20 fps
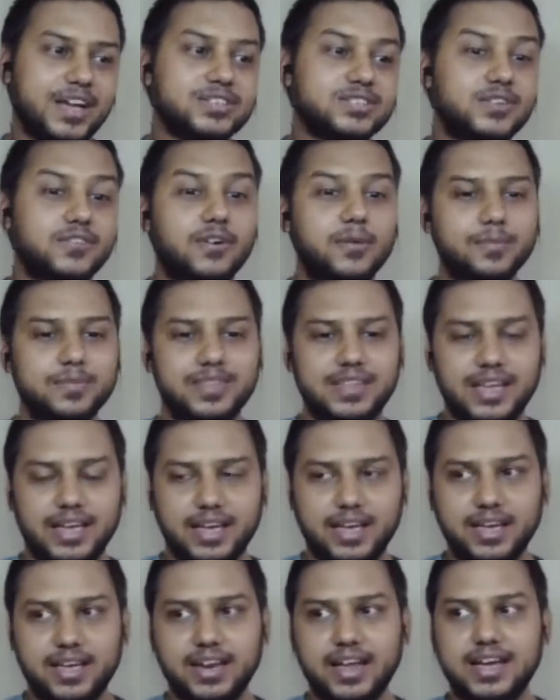so from
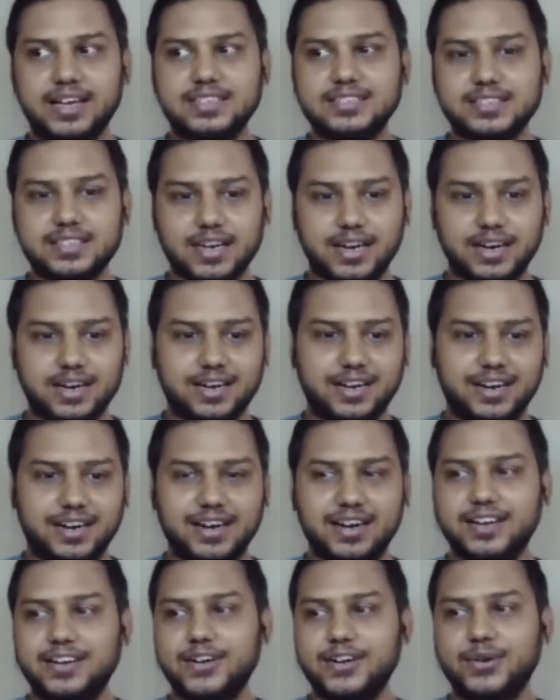there i
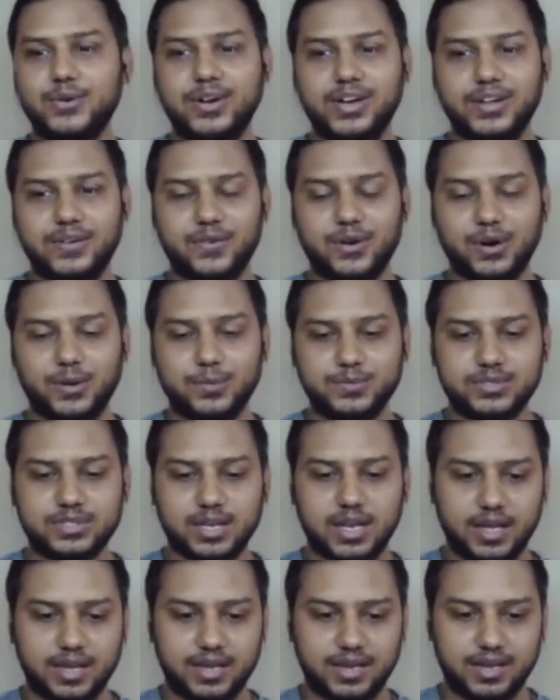started into devops
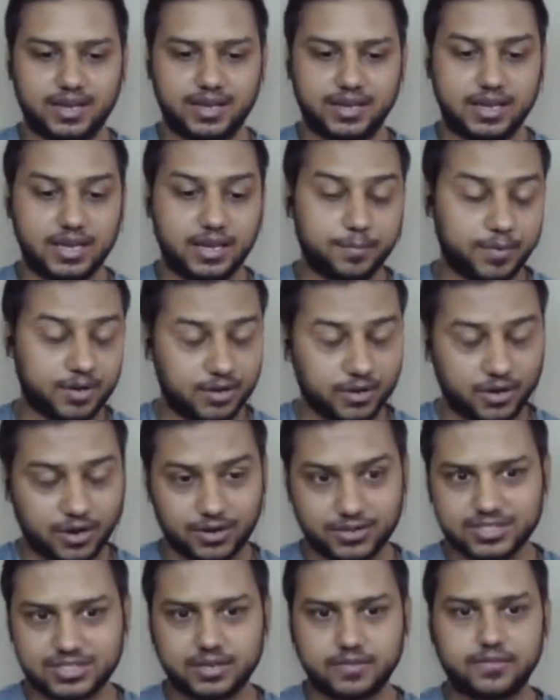i came
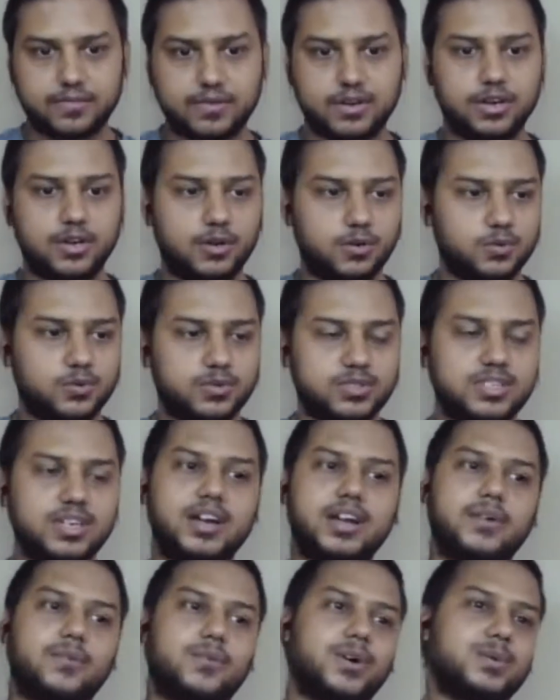across different tools
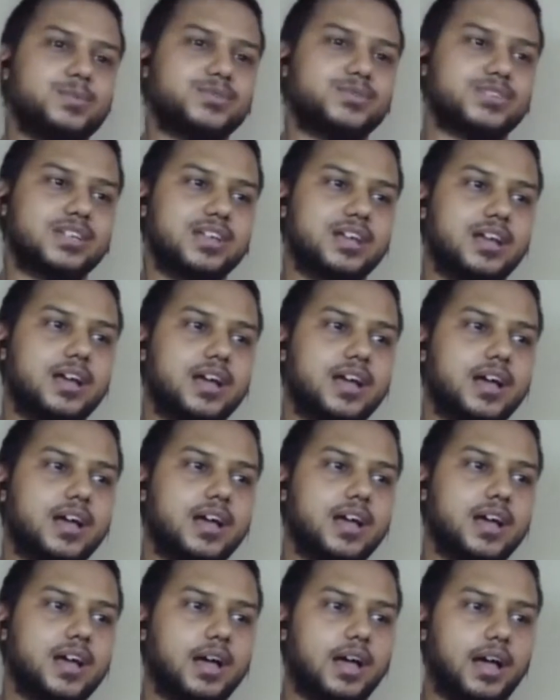in devops
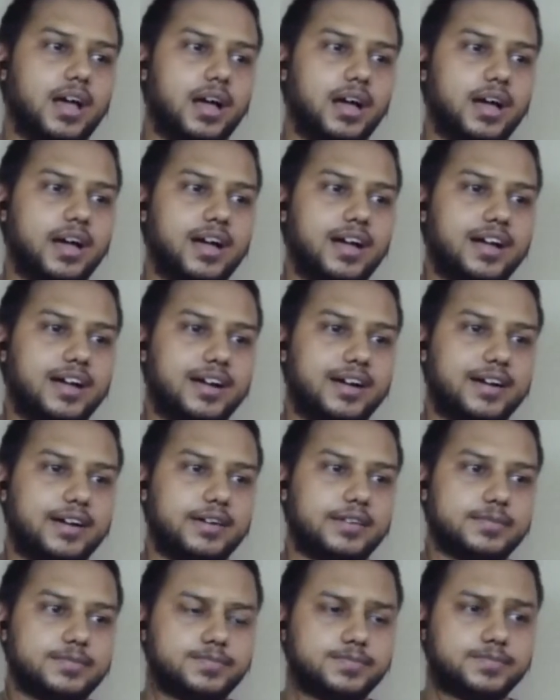
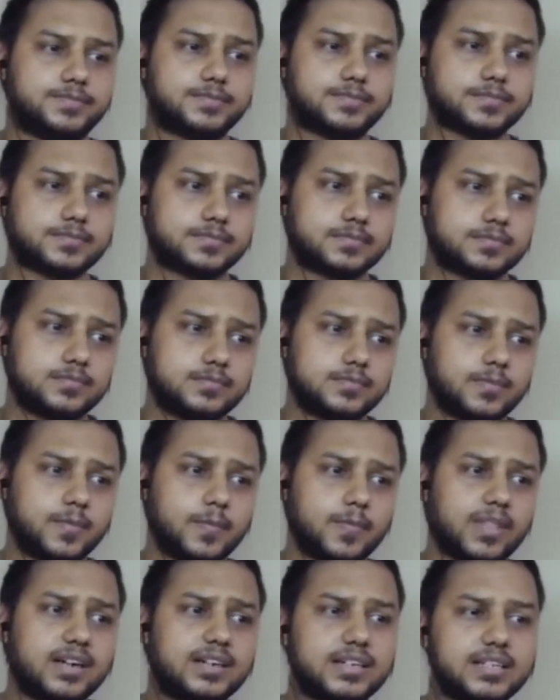and
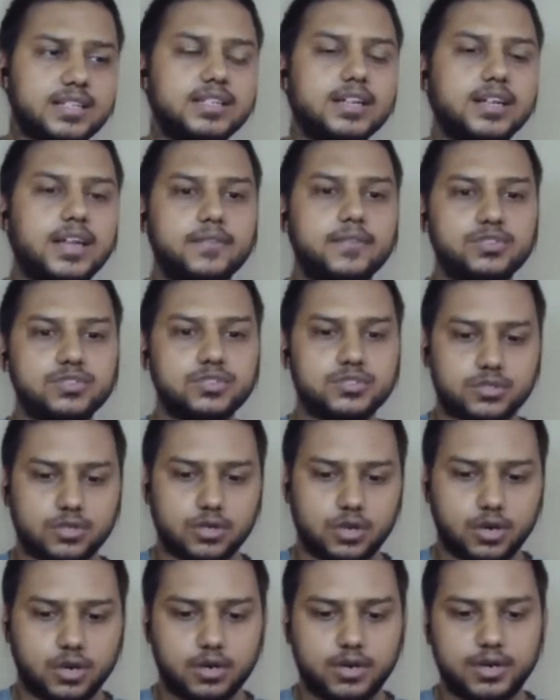till then i was
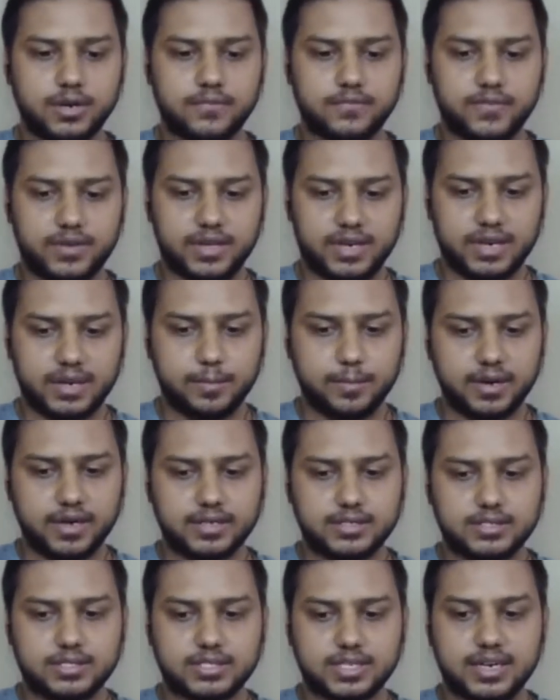not very
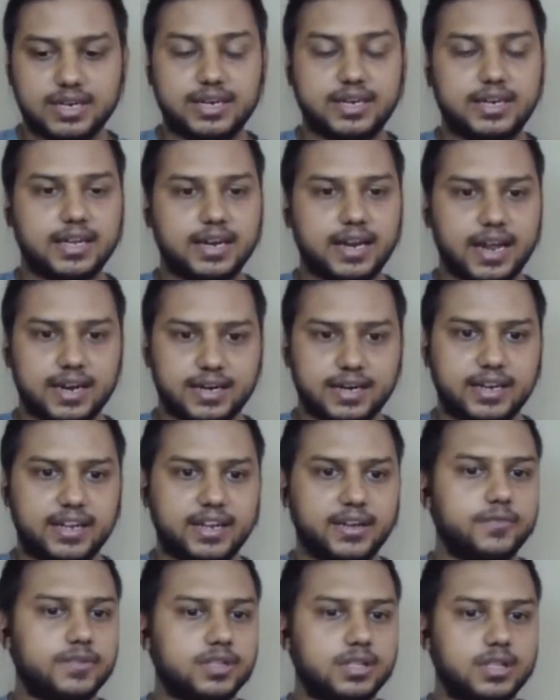much
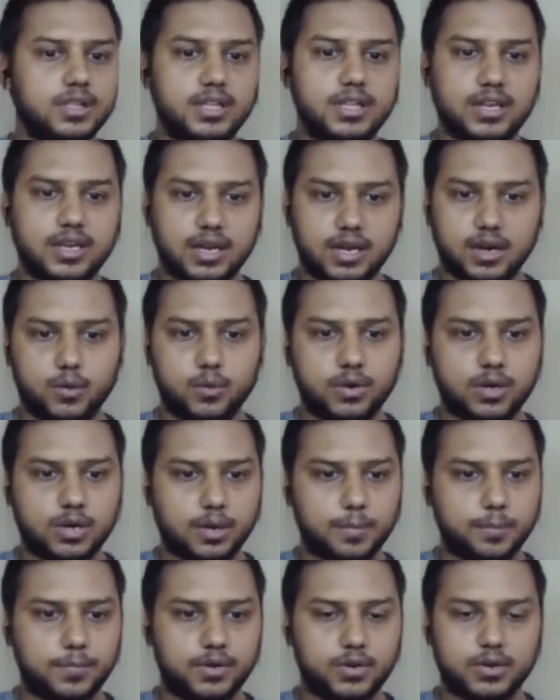interacting with the cloud
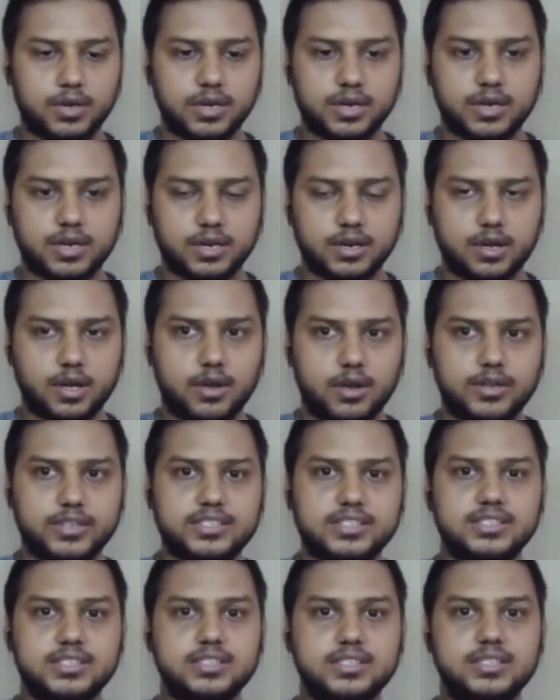computing
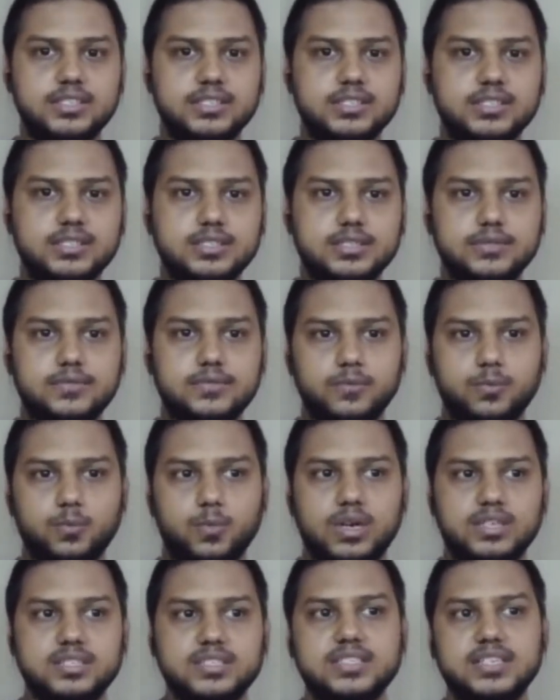technologies
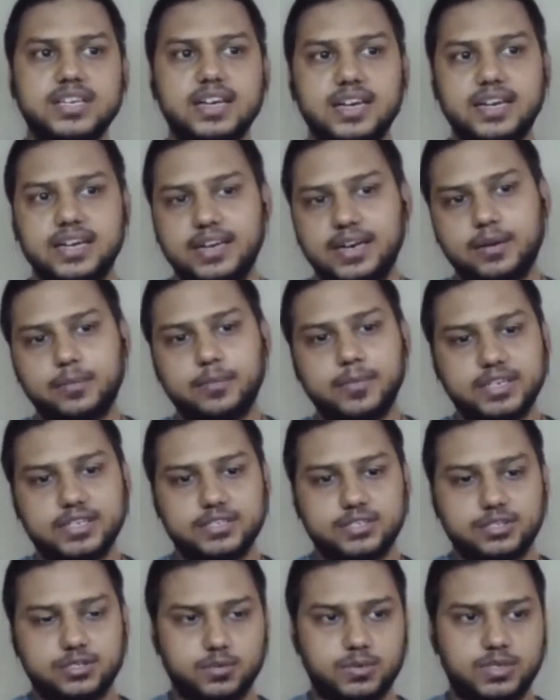once i did my
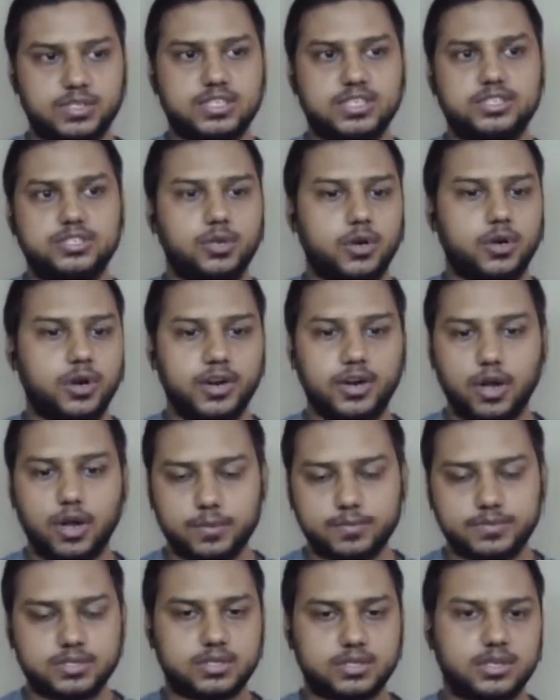switch i joined
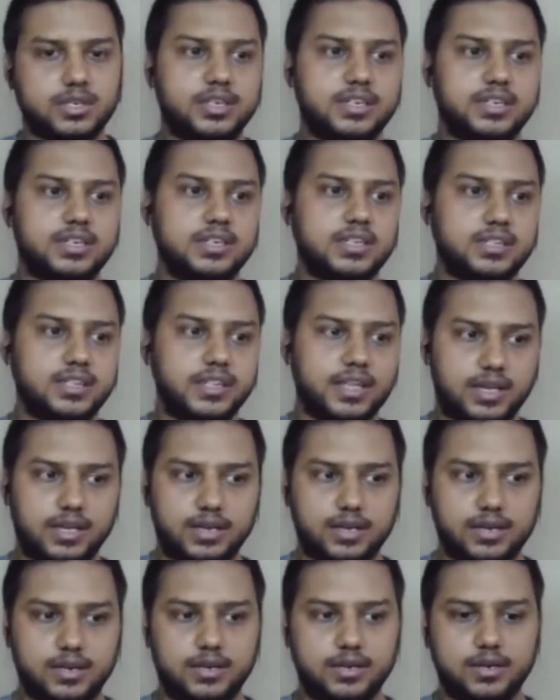opstree then